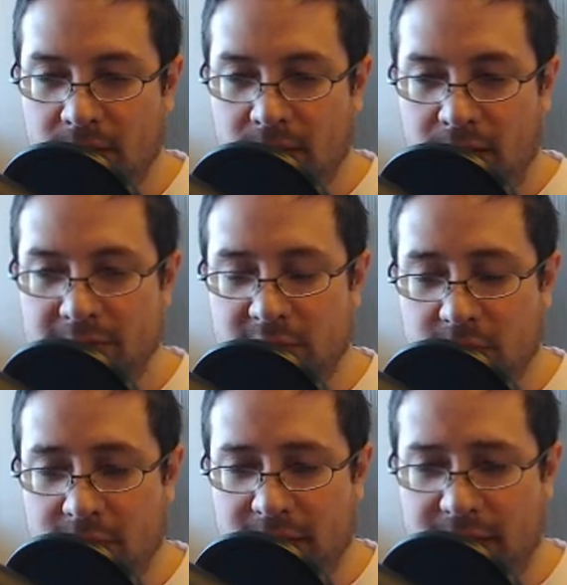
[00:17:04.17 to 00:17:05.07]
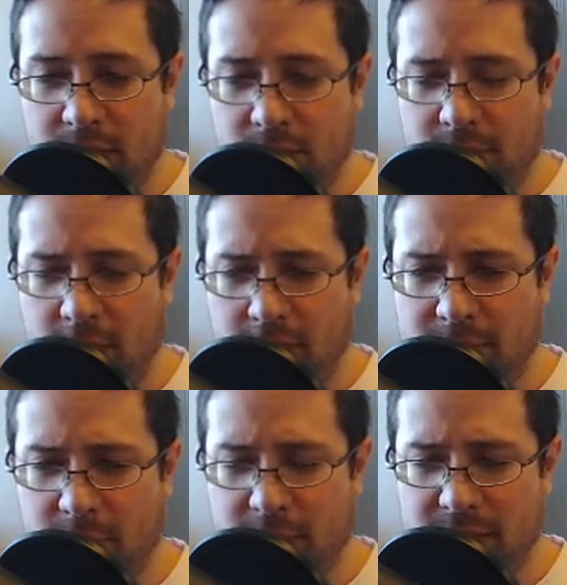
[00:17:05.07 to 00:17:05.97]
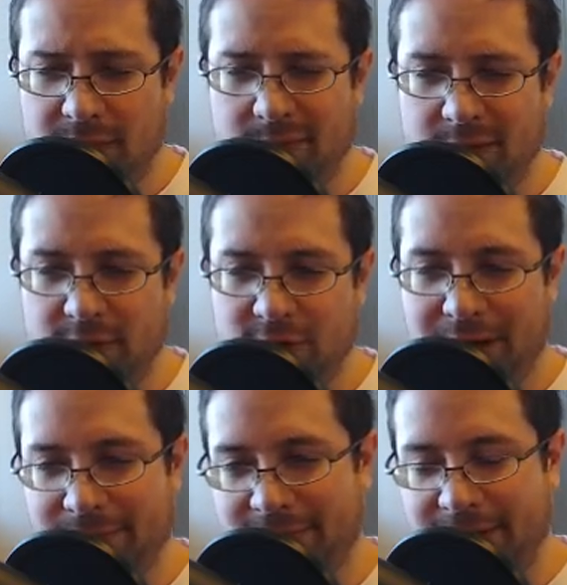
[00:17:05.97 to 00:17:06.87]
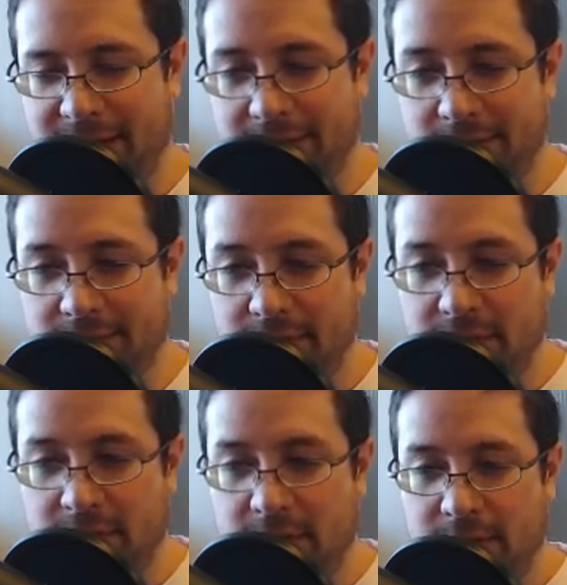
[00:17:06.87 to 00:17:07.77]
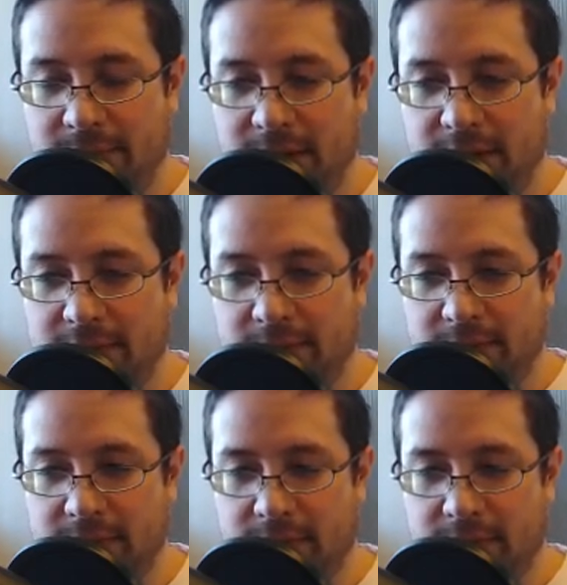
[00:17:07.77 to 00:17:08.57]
I'm just looking at possible ways that we can trap the knight, but